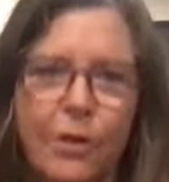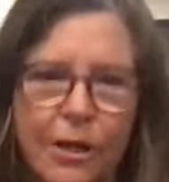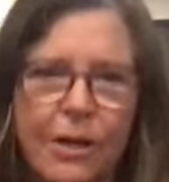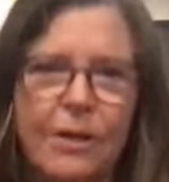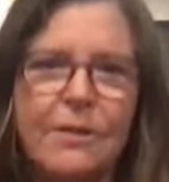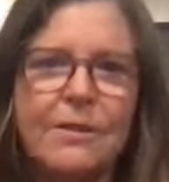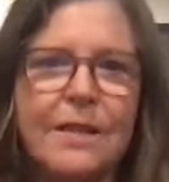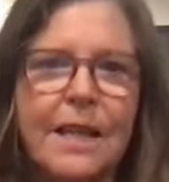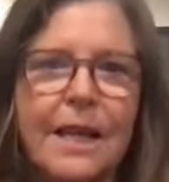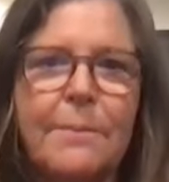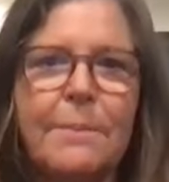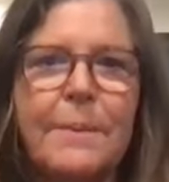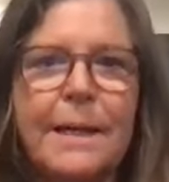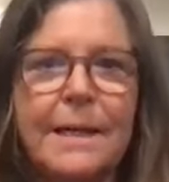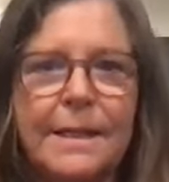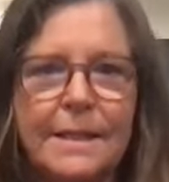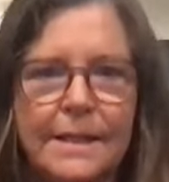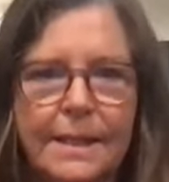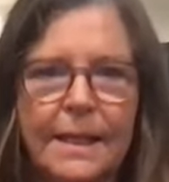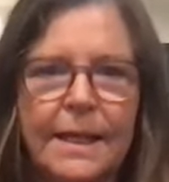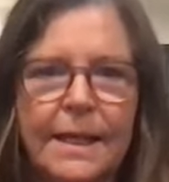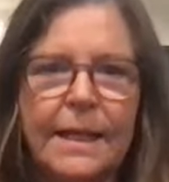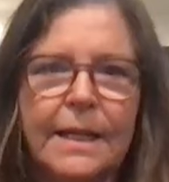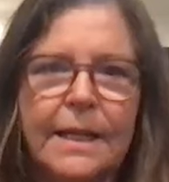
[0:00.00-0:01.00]
It's like a
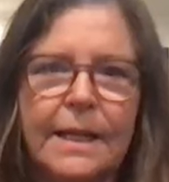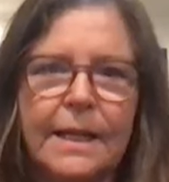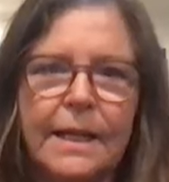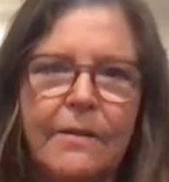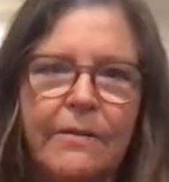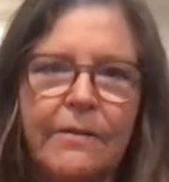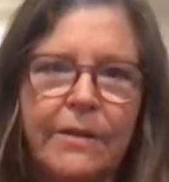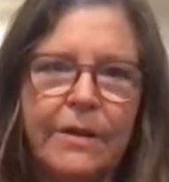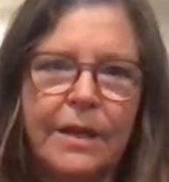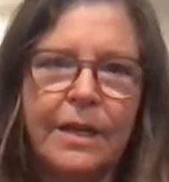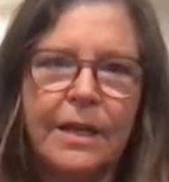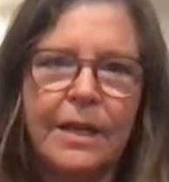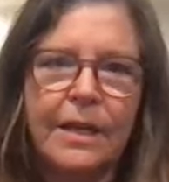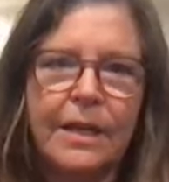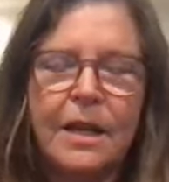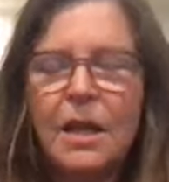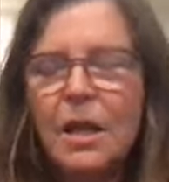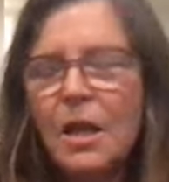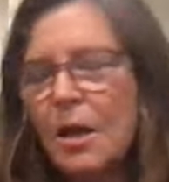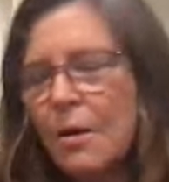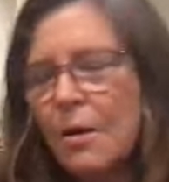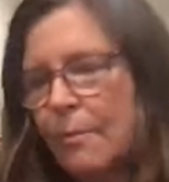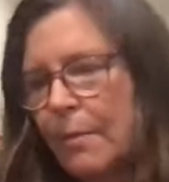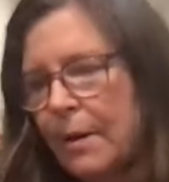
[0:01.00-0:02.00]
ticketed event.
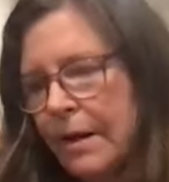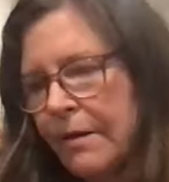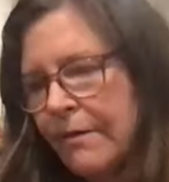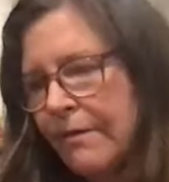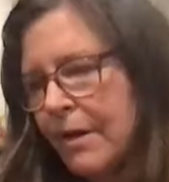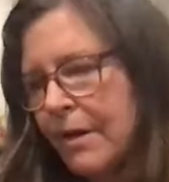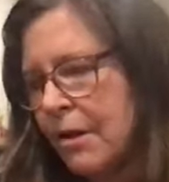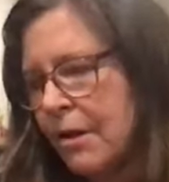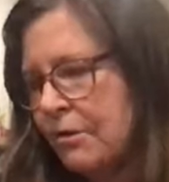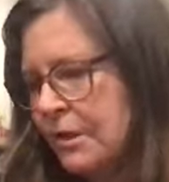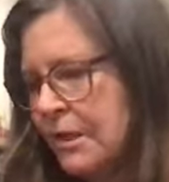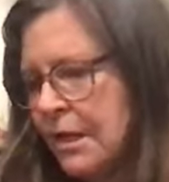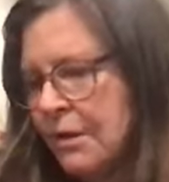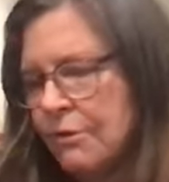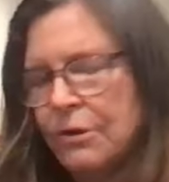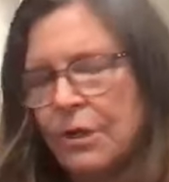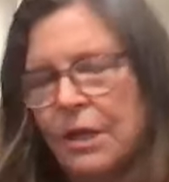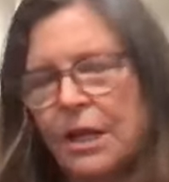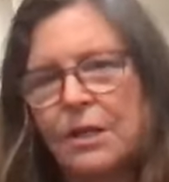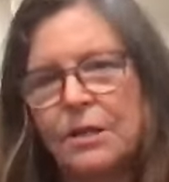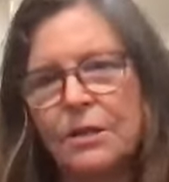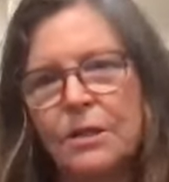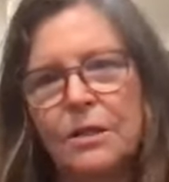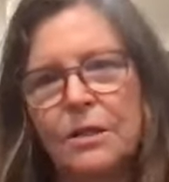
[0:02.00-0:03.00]
But I've also
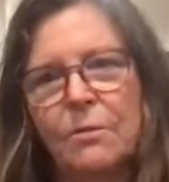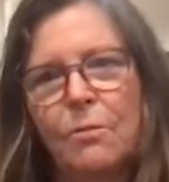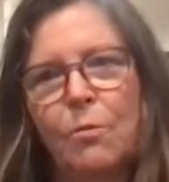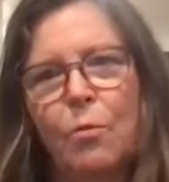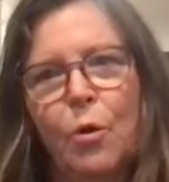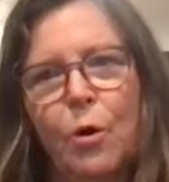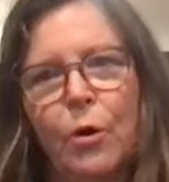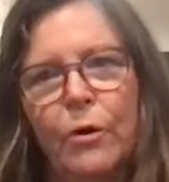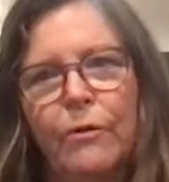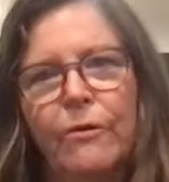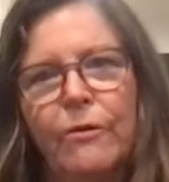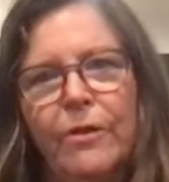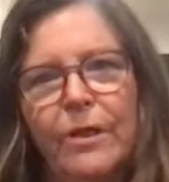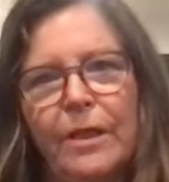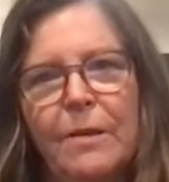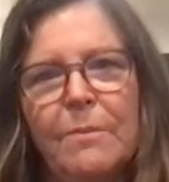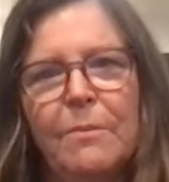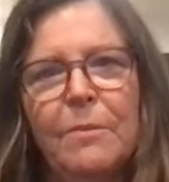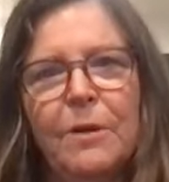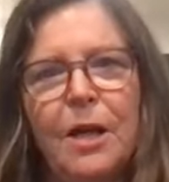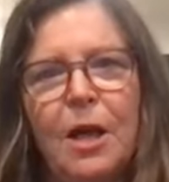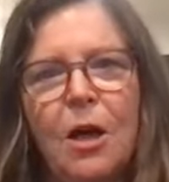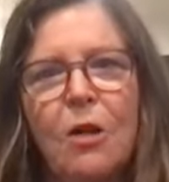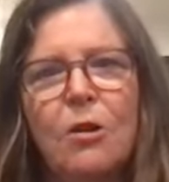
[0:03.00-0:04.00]
done some work for
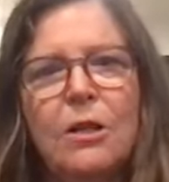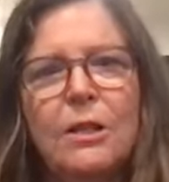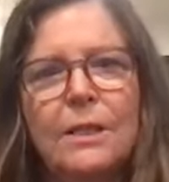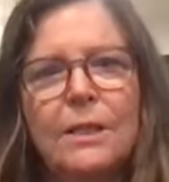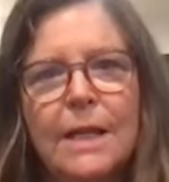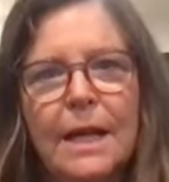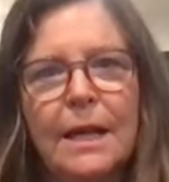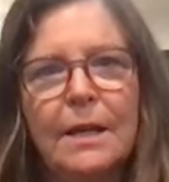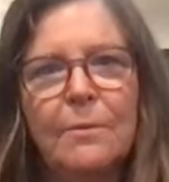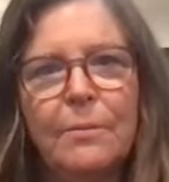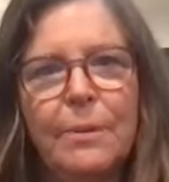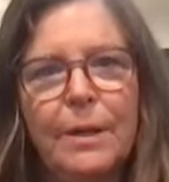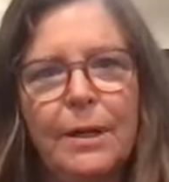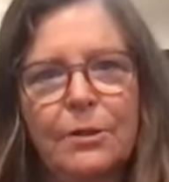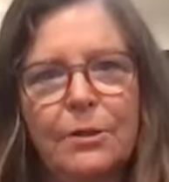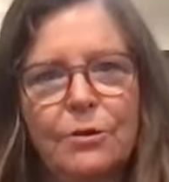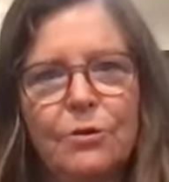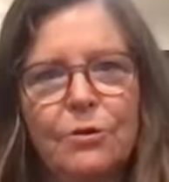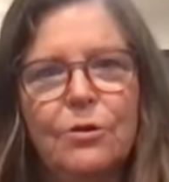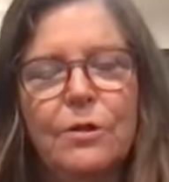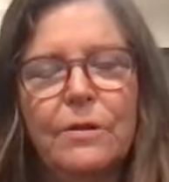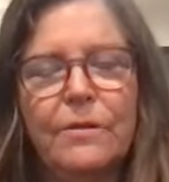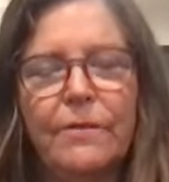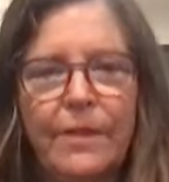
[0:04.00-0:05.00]
them, gone and taken
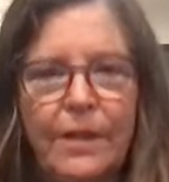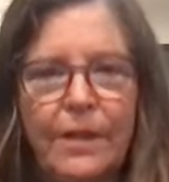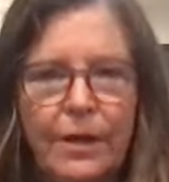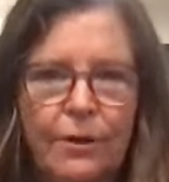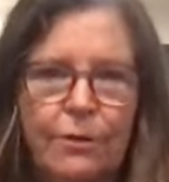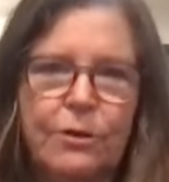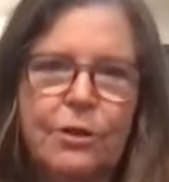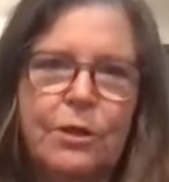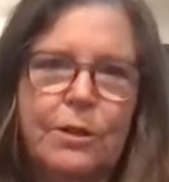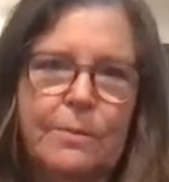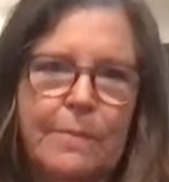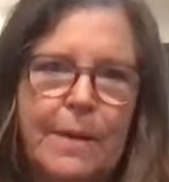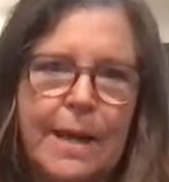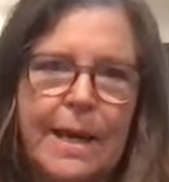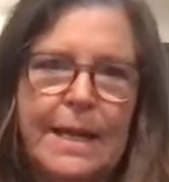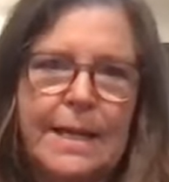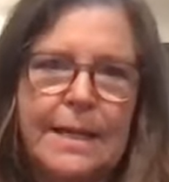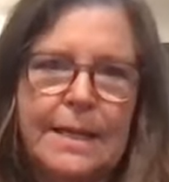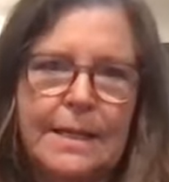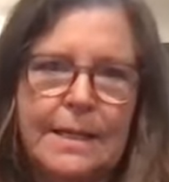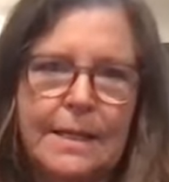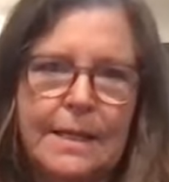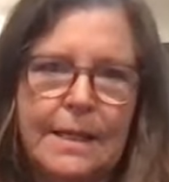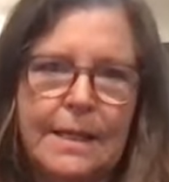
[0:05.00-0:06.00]
pictures of their
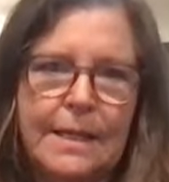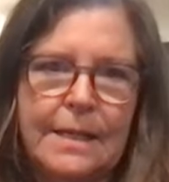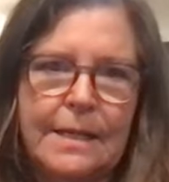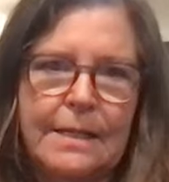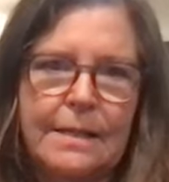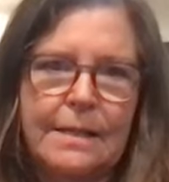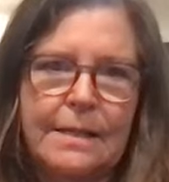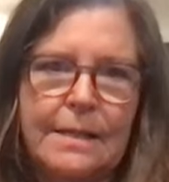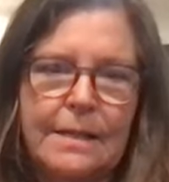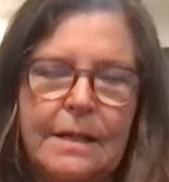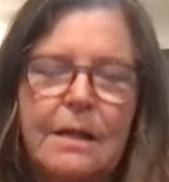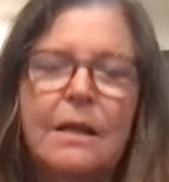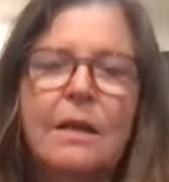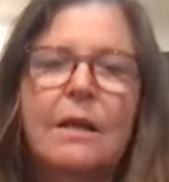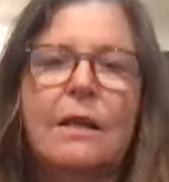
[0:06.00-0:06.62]
chimpanzees